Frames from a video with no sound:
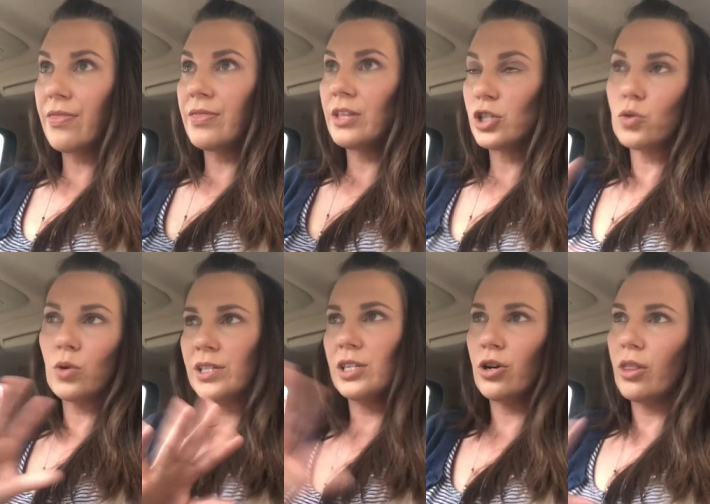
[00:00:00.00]
the
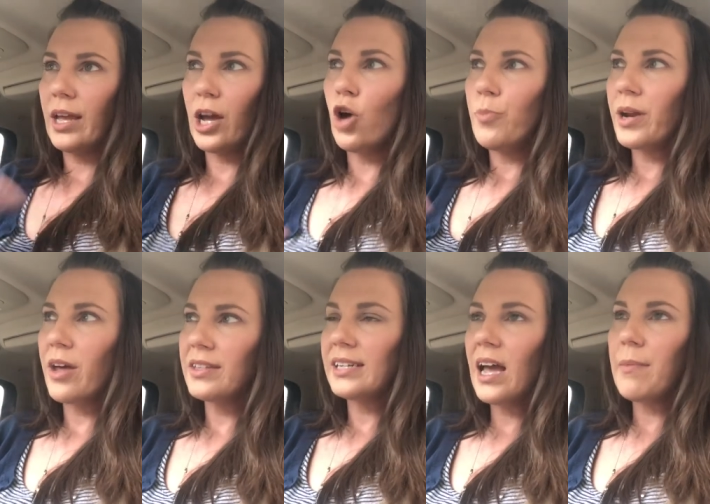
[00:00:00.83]
stores that are like open all
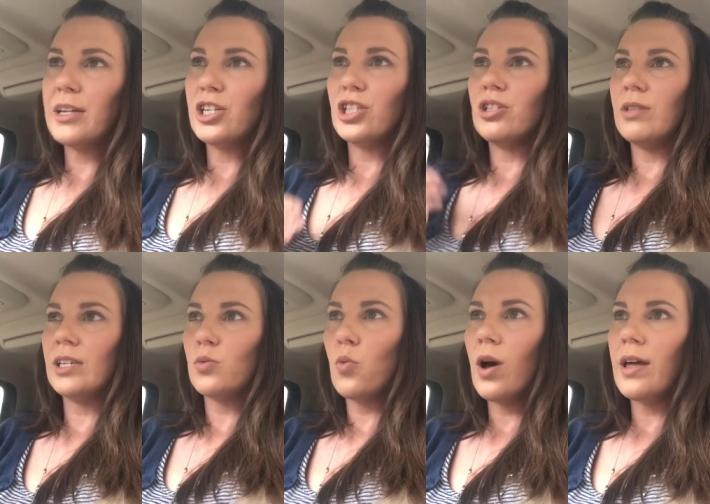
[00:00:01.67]
the time. I just do
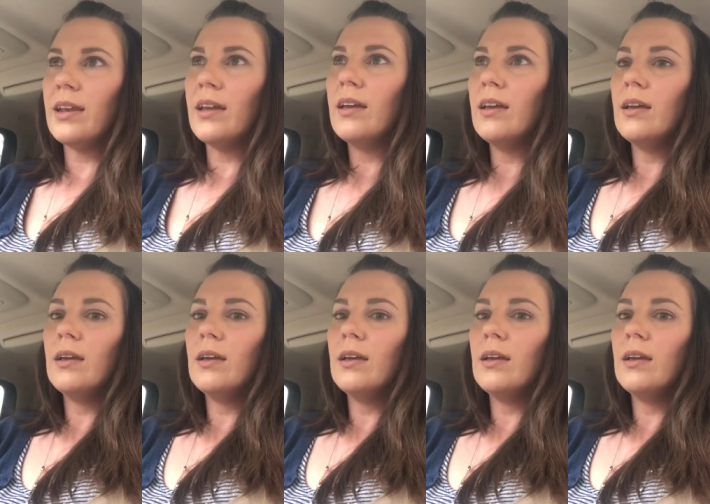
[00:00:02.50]
this one